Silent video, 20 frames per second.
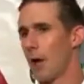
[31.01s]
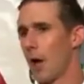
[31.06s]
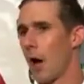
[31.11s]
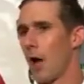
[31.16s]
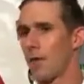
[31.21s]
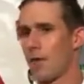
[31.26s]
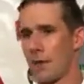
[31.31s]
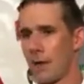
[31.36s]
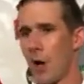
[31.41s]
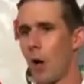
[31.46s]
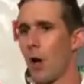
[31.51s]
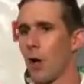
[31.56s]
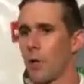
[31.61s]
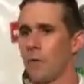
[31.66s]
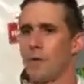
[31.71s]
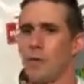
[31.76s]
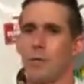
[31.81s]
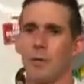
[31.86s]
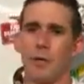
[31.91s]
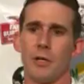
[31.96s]
But I think
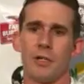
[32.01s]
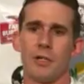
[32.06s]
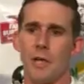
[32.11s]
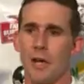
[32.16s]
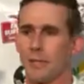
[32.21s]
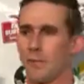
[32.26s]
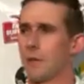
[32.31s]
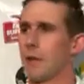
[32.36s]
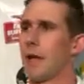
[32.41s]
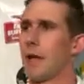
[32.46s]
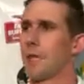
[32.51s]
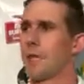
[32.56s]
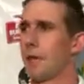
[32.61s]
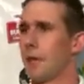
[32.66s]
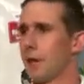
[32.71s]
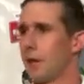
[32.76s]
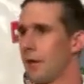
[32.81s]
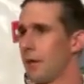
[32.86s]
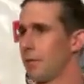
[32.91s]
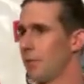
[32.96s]
all of them are definitely
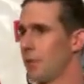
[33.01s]
athletic